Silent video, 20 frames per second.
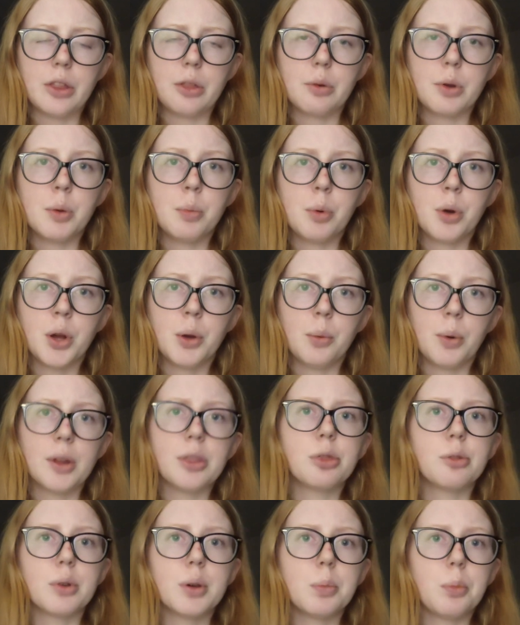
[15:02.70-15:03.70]
a 3.1,
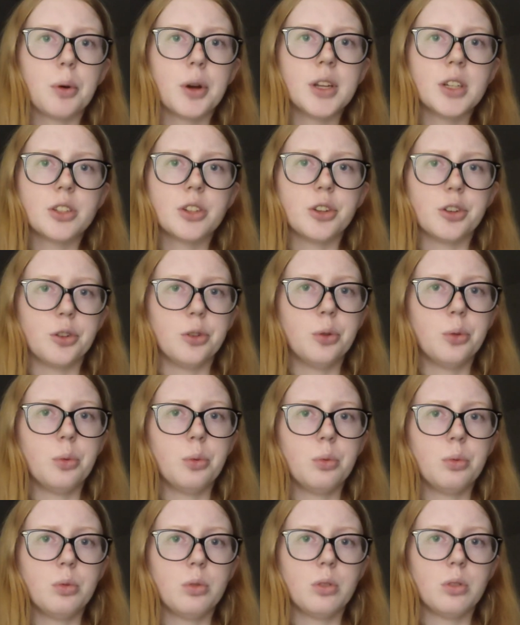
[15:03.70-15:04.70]

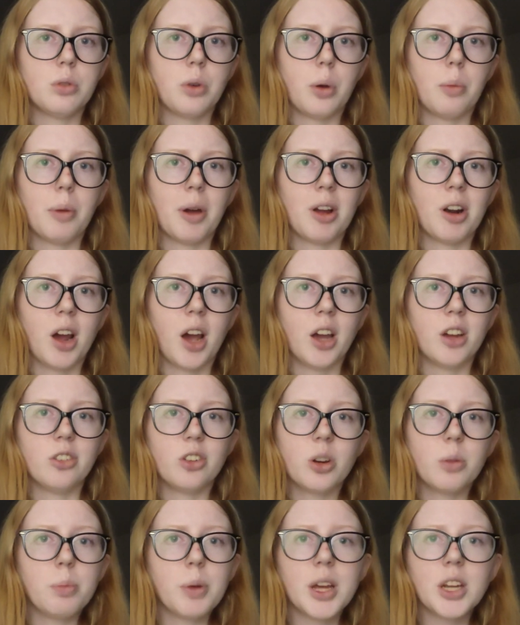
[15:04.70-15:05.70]
3.2, about
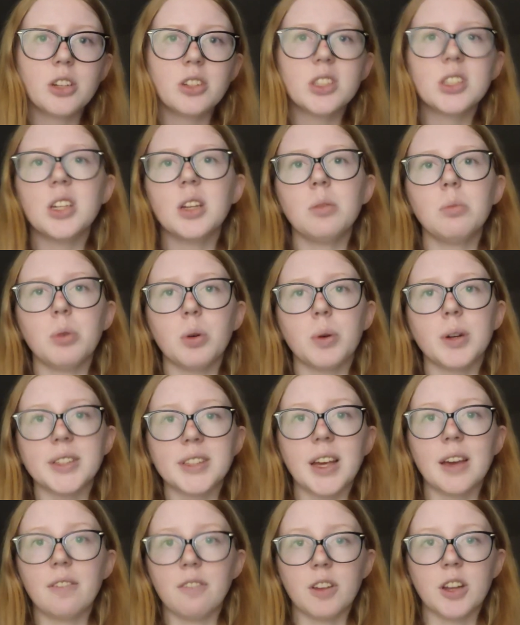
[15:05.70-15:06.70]
100 pages in, but
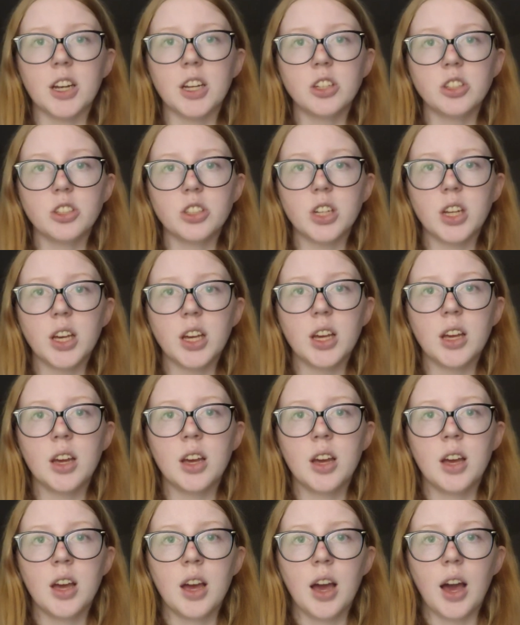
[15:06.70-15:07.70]
once I finished it,
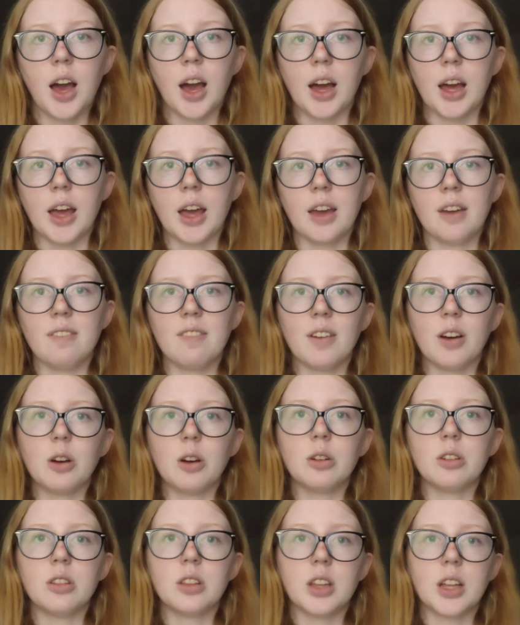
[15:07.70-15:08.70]
I
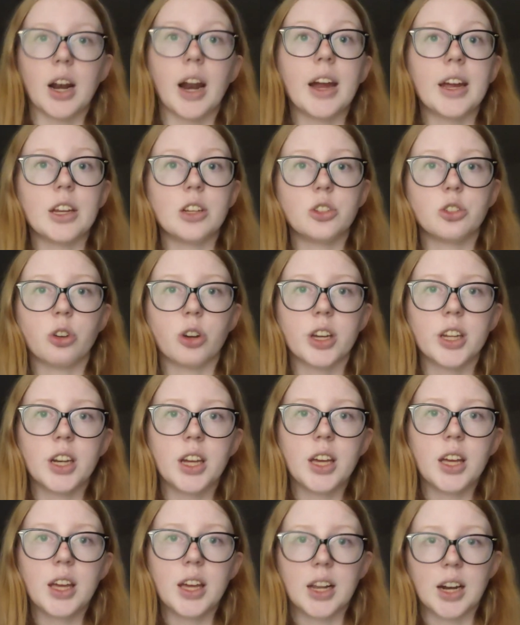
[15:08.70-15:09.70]
felt that I enjoyed
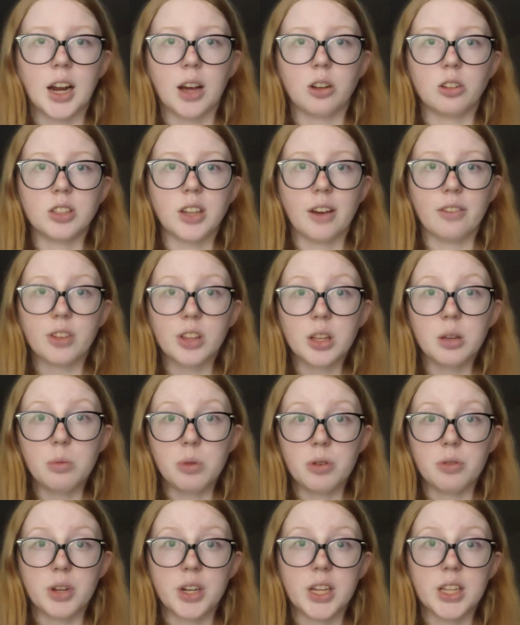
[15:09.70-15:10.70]
it, and I'll definitely
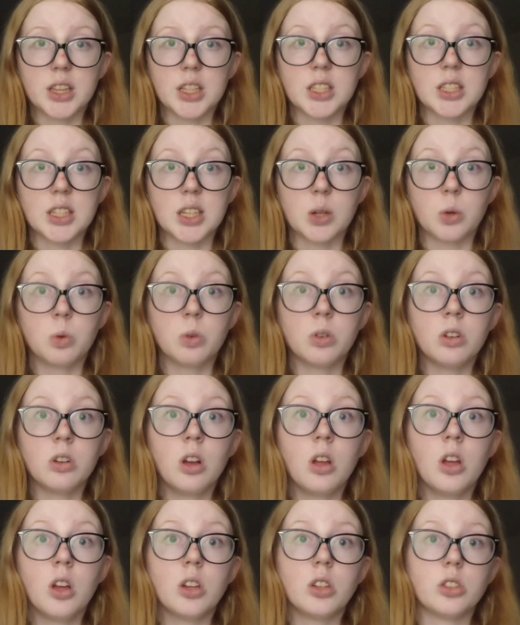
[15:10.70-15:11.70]
be reading the
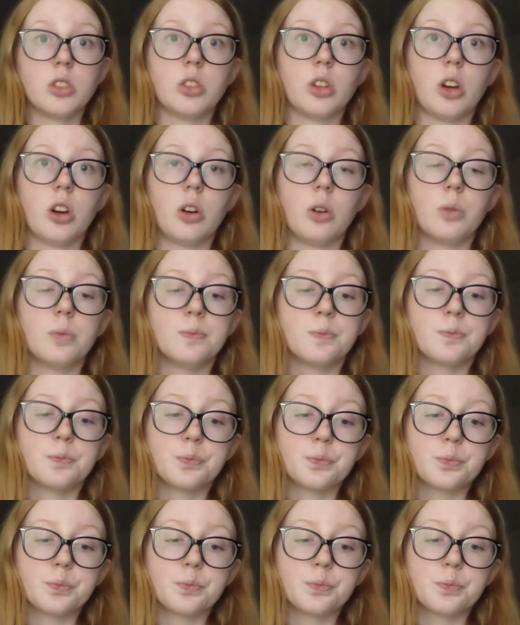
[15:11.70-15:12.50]
sequel, so